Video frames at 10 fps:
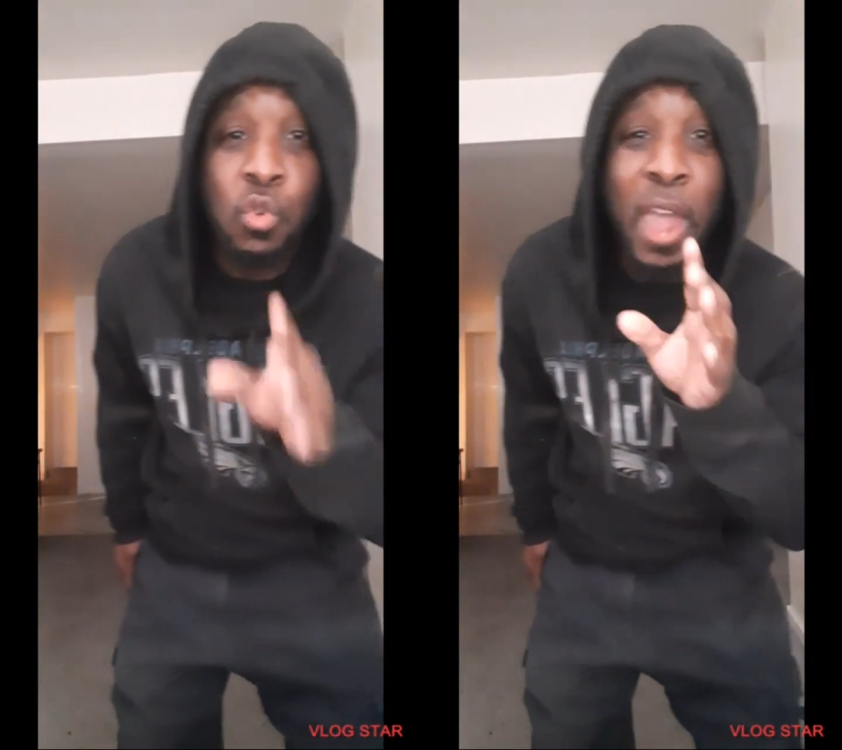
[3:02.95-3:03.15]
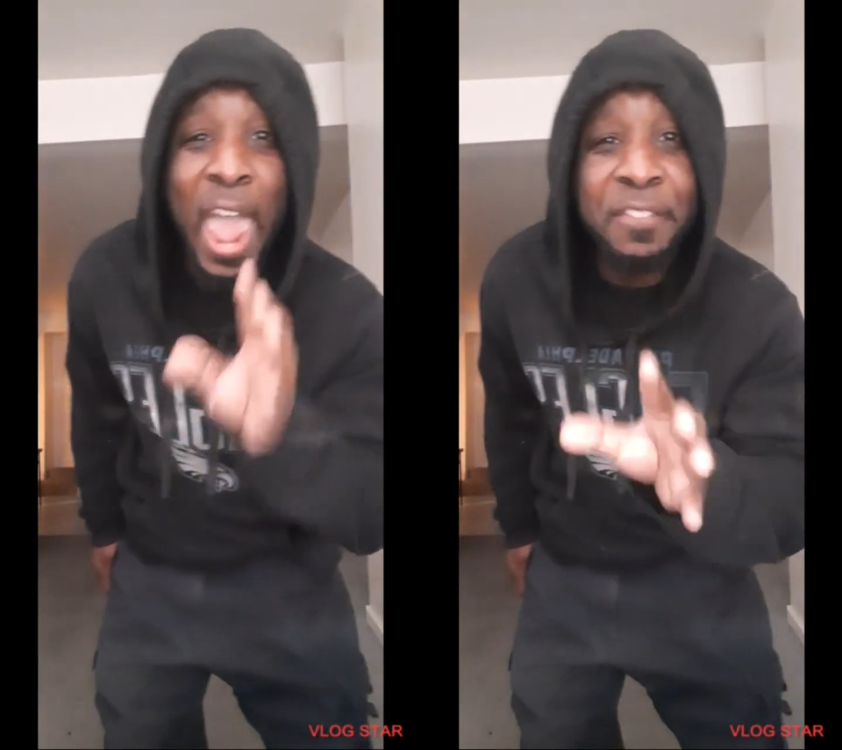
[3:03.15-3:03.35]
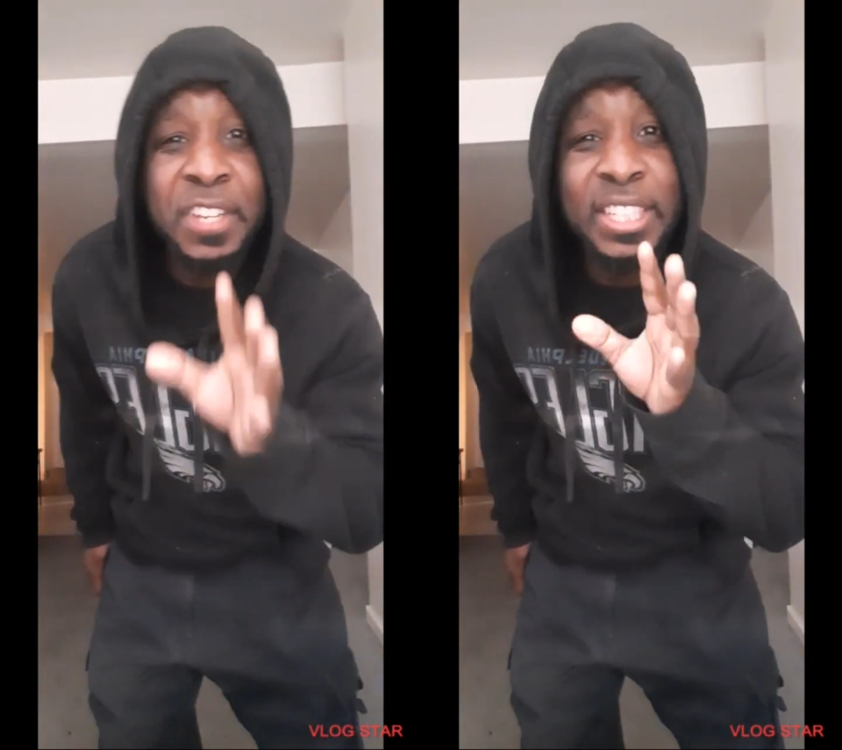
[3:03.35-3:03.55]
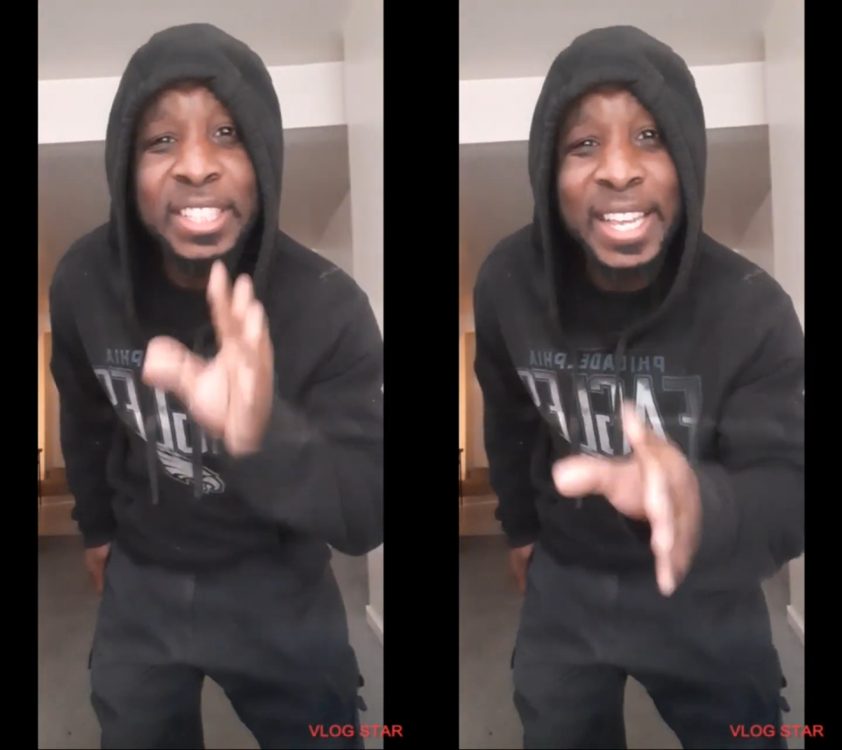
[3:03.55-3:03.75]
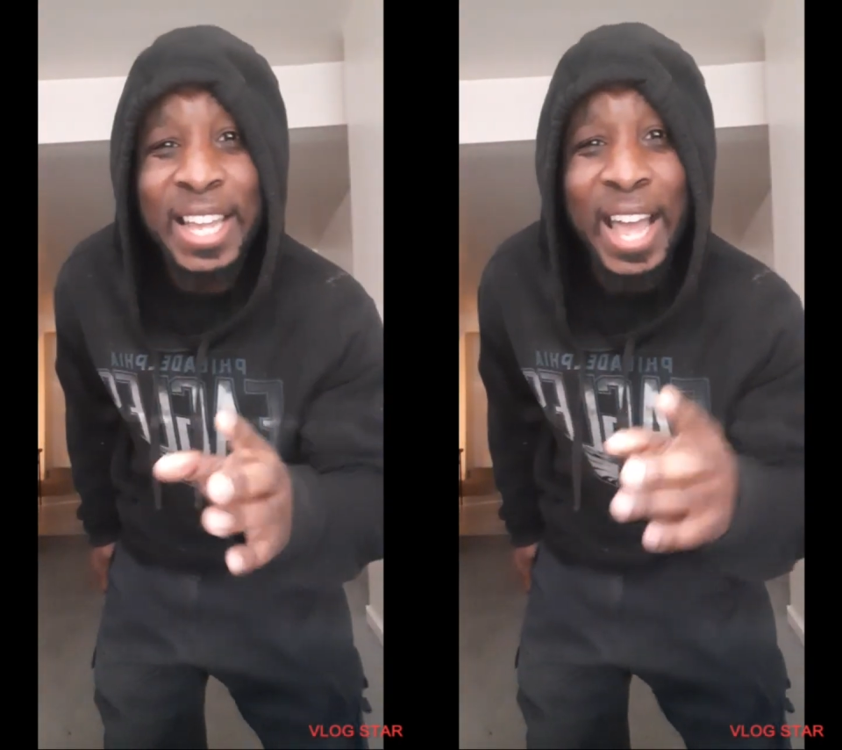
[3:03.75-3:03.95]
You have to
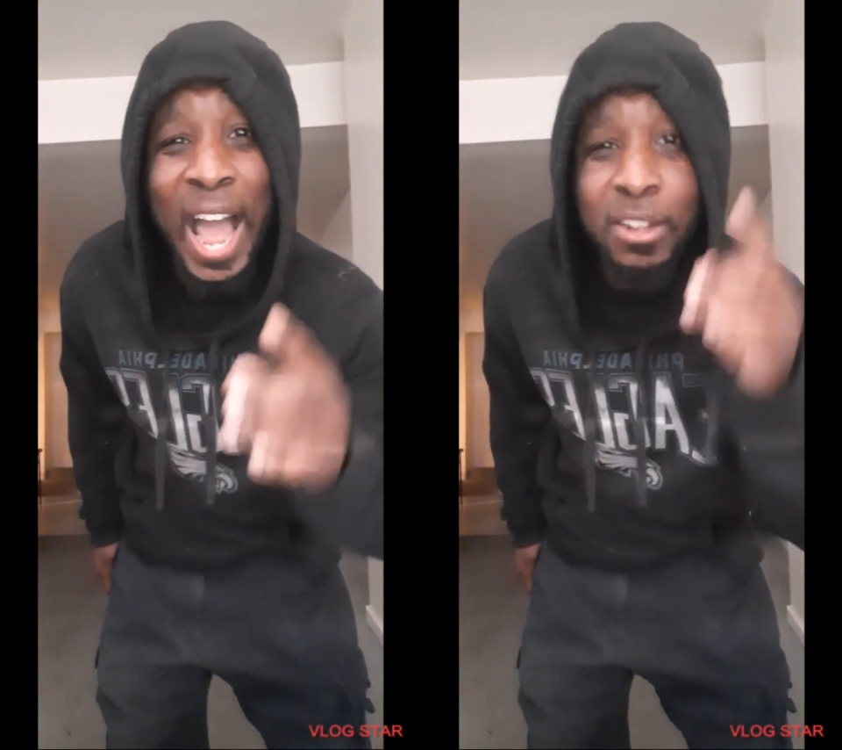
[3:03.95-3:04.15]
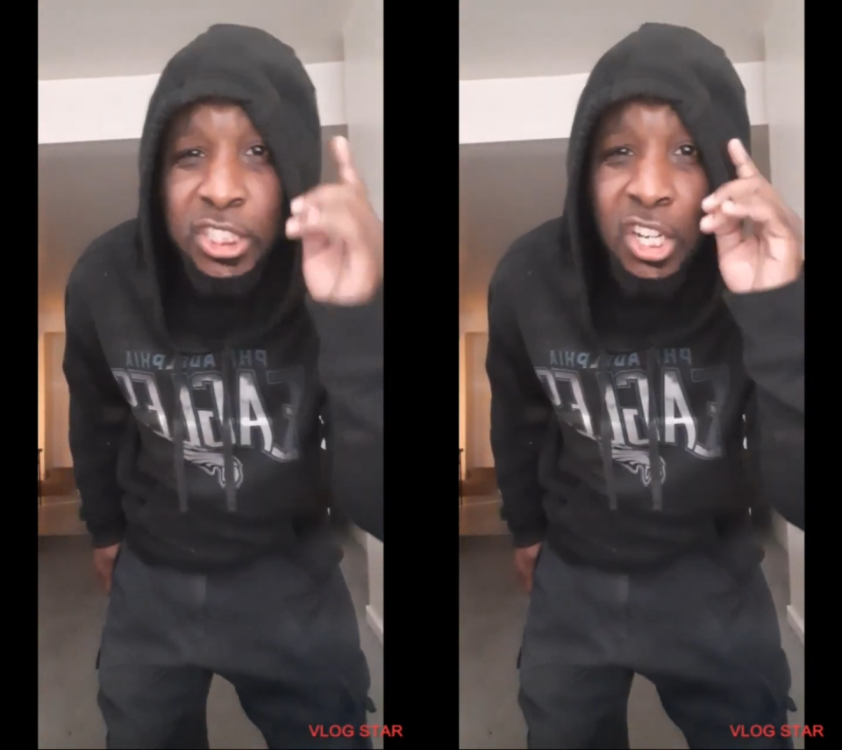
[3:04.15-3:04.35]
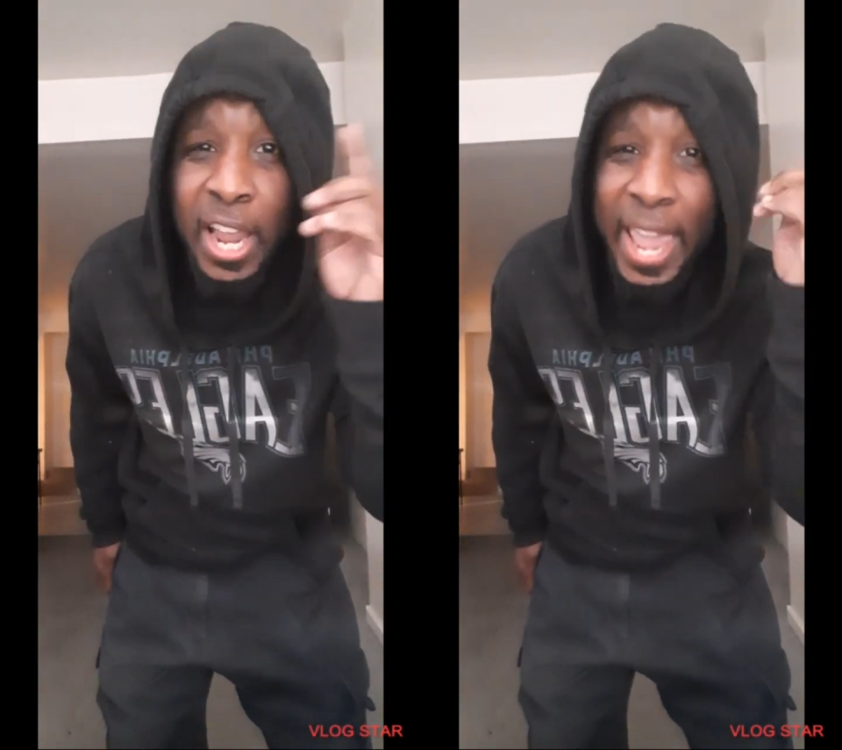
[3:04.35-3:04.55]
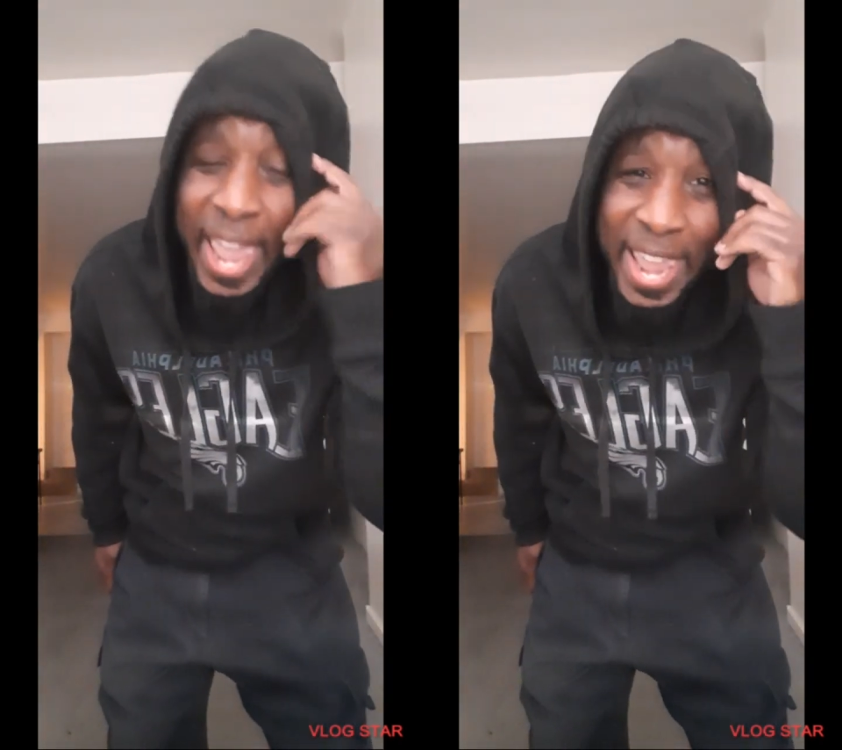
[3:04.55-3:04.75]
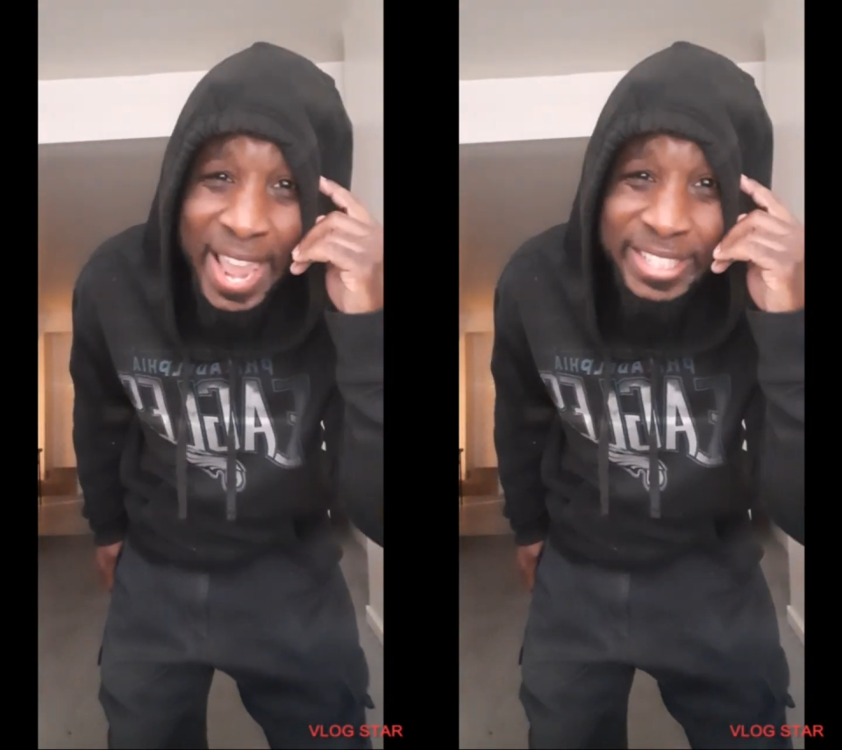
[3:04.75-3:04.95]
get out your
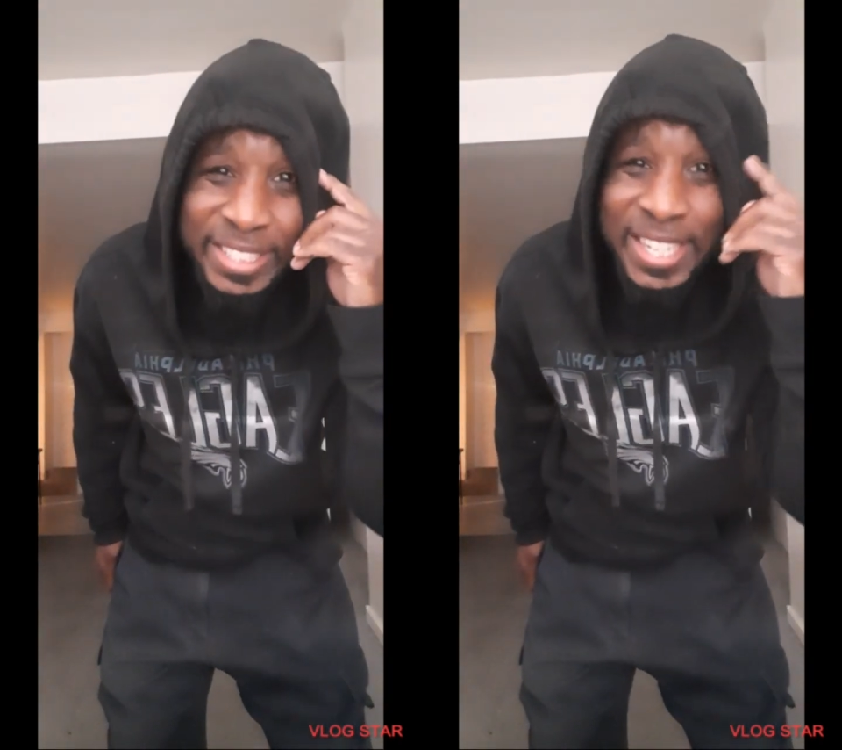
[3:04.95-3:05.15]
ass,